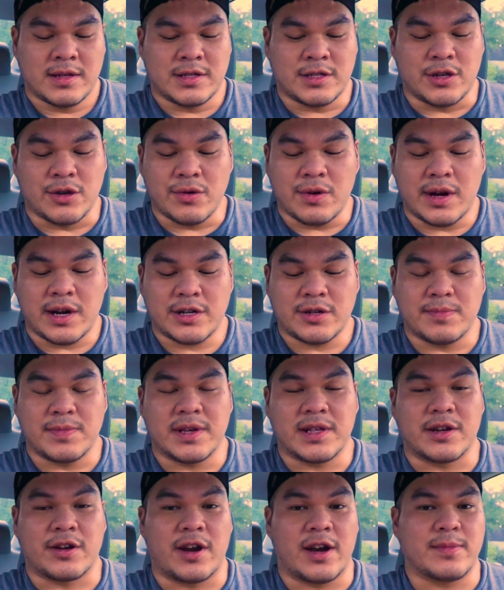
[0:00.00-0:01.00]
200
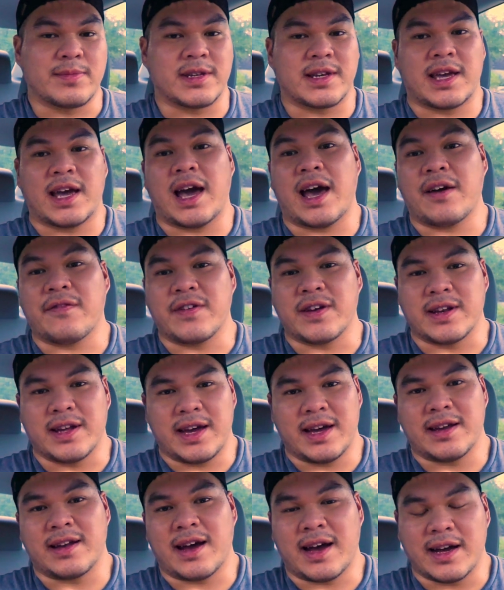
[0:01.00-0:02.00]
milligrams of caffeine
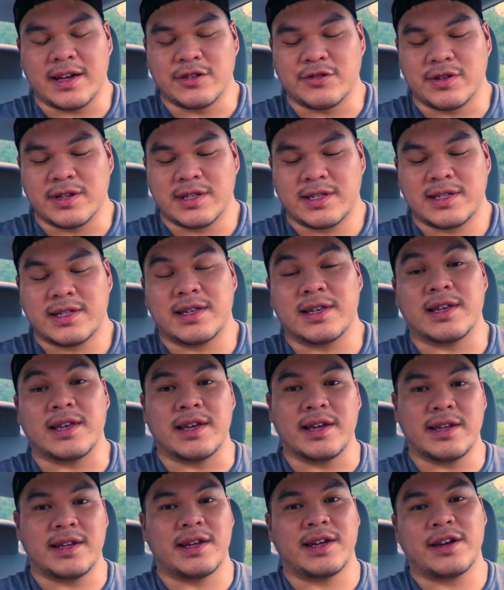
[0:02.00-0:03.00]
anhydrous
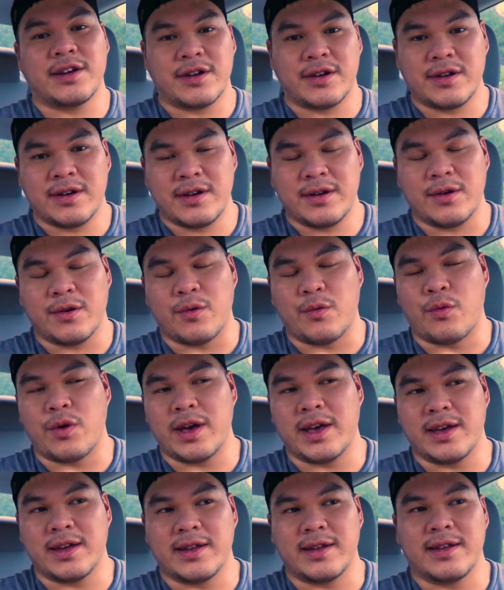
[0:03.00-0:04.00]
in here,
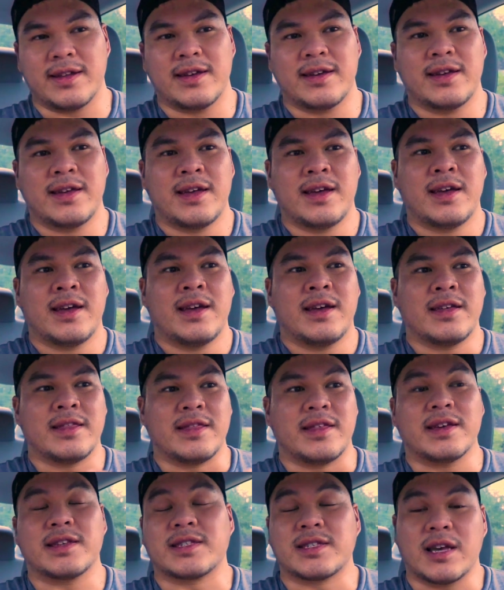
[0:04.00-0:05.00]
when
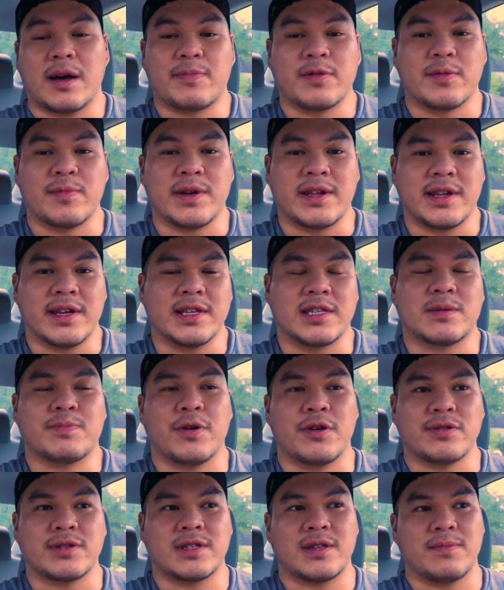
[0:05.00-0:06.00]
this supplement is
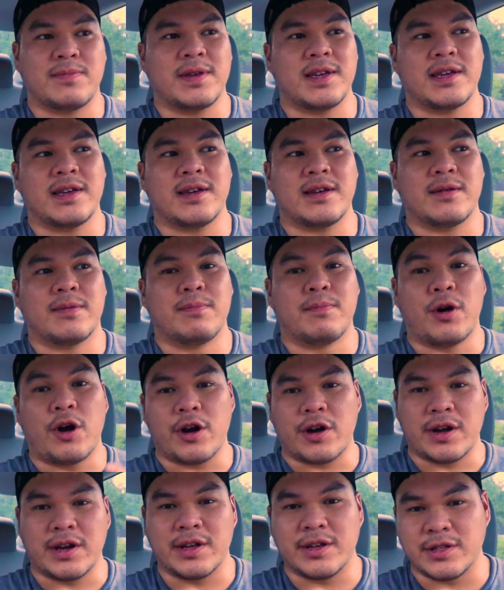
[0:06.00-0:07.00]
supposed to be
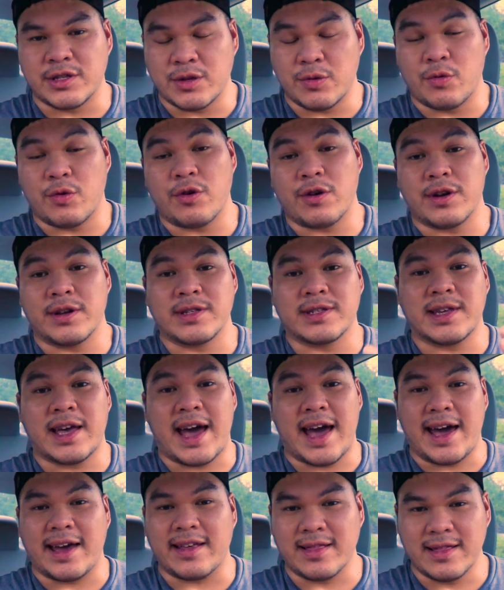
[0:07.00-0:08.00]
marketed towards
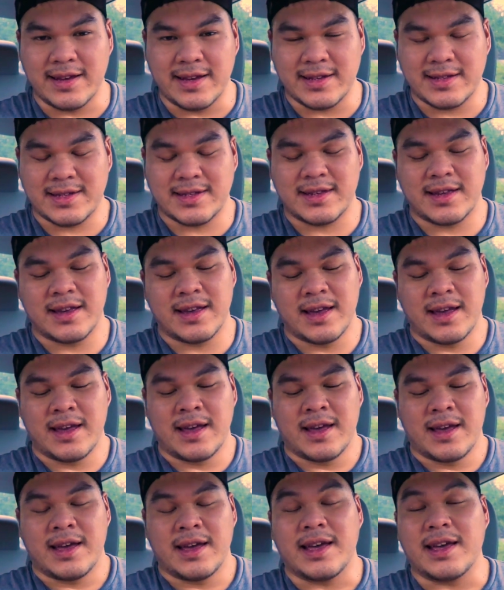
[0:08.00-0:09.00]
athletes,
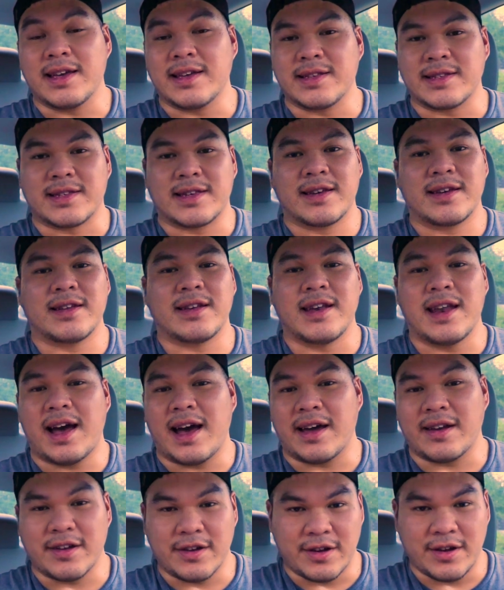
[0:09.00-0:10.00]
is
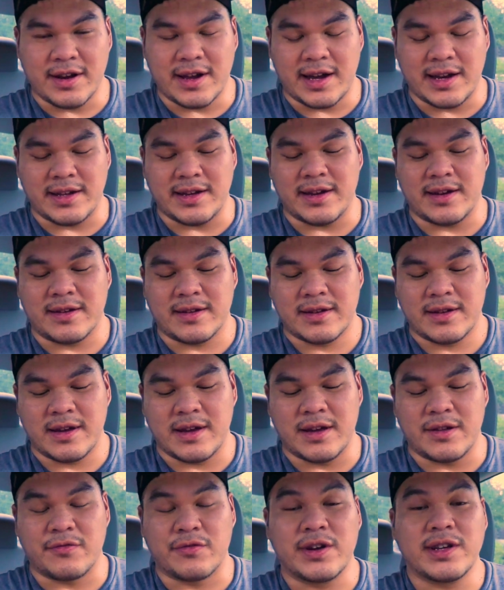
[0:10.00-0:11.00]
not a good idea.
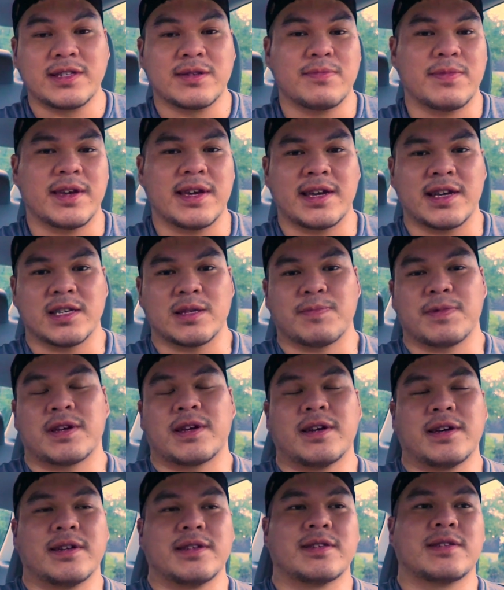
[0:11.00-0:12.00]
And reason being is
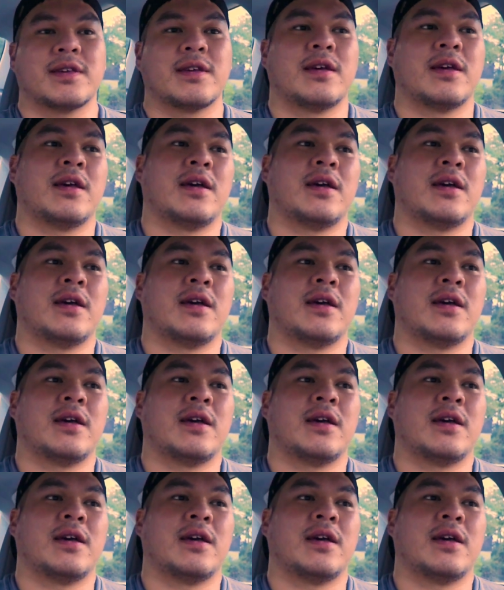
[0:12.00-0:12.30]
because